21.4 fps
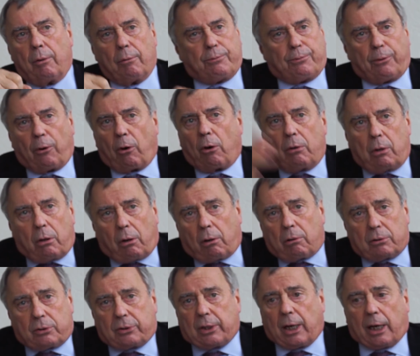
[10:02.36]
For a
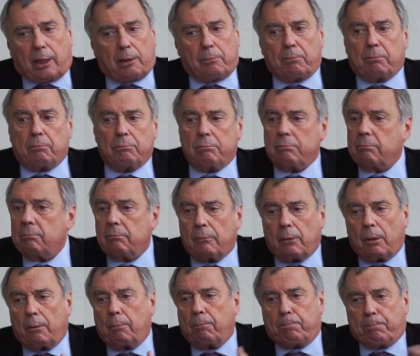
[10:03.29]
long time,
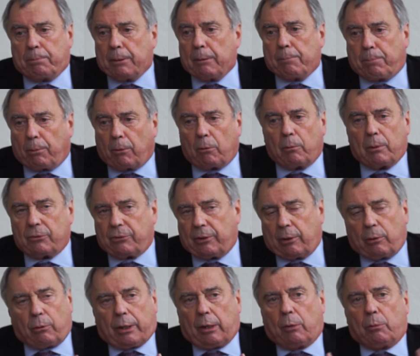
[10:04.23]
people were
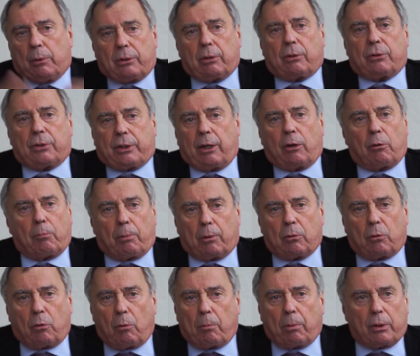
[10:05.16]
saying, okay, we don't care
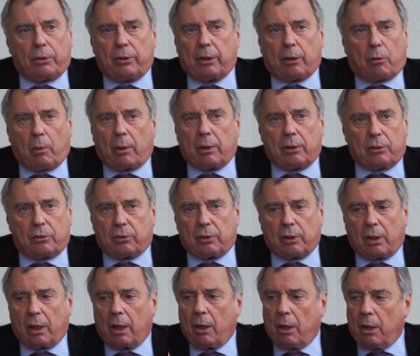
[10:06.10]
about global
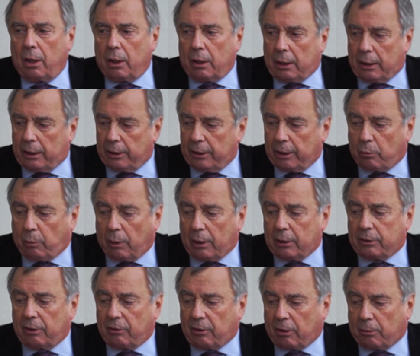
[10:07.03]
inequality.
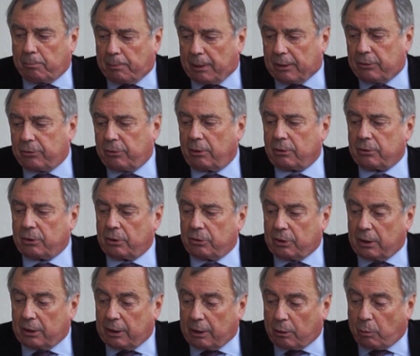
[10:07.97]
Inequality that matters
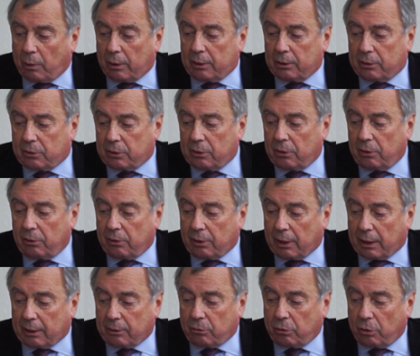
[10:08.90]
is inequality
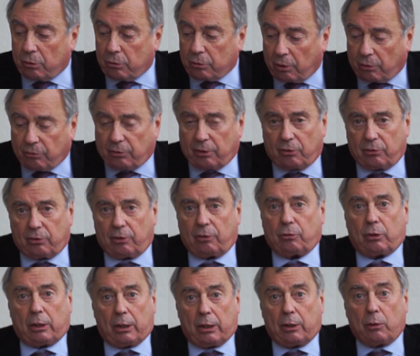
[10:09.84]
that does
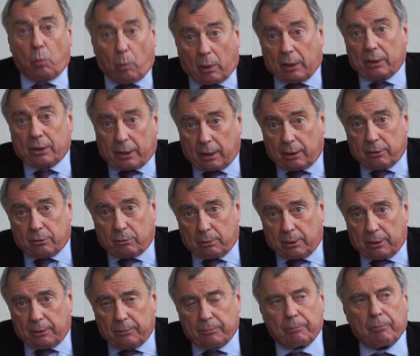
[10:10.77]
exist in one
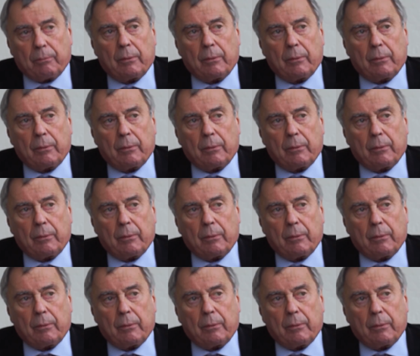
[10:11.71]
country.